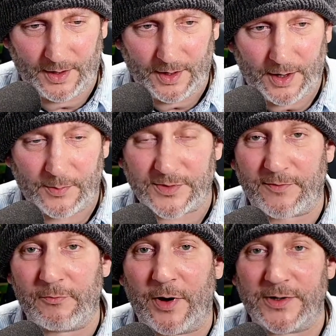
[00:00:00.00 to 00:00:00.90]
he was
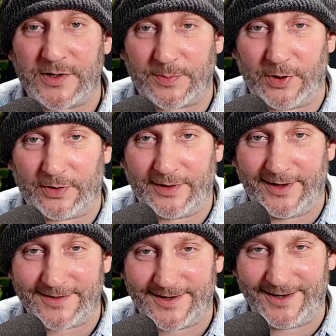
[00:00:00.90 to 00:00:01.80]
having writer's block. I
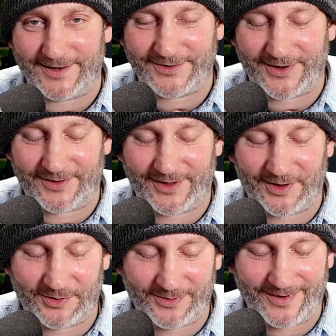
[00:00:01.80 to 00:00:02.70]
was trying to think
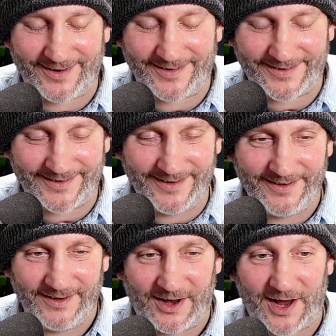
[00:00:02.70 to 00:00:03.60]
of the words.
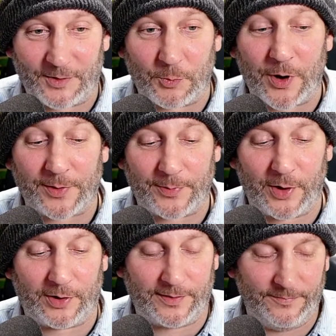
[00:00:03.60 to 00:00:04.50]
I had word
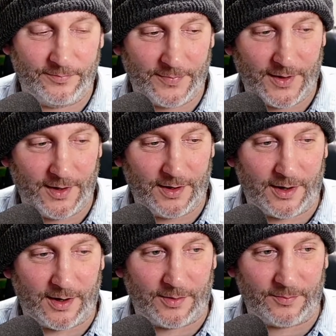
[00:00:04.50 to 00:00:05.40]
block.
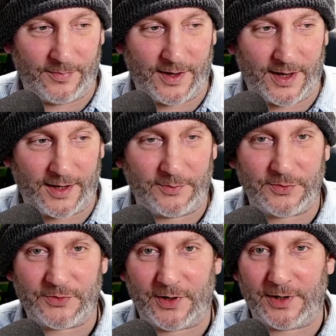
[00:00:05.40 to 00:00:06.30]
And he was
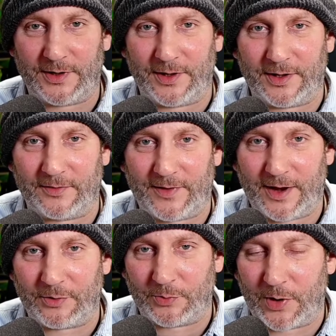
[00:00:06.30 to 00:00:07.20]
trying to think of
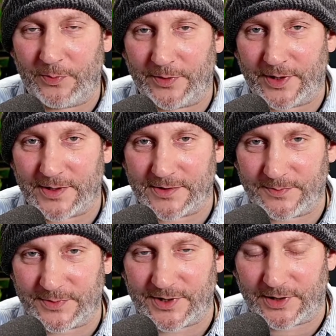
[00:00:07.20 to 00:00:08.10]
how to open this
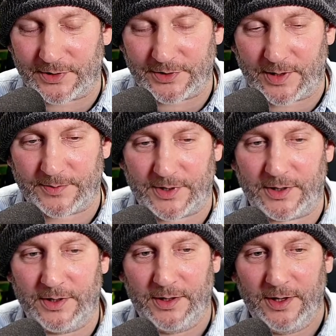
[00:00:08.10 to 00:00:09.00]
particular chapter.
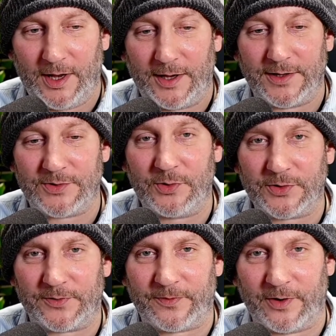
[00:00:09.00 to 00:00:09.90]
And his
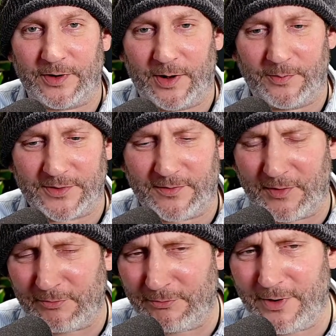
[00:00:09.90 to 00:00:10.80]
daughter phoned up, was having
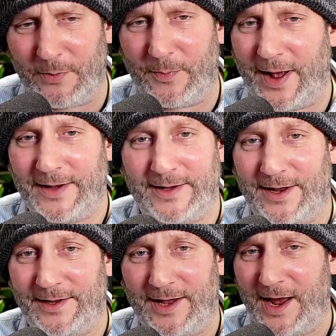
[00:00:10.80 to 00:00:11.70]
a real bad
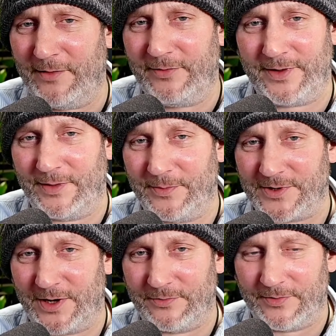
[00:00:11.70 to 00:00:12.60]
day. Everything was
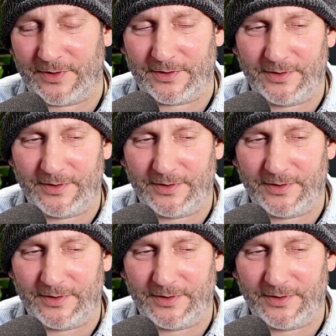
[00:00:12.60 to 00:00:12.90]
going wrong.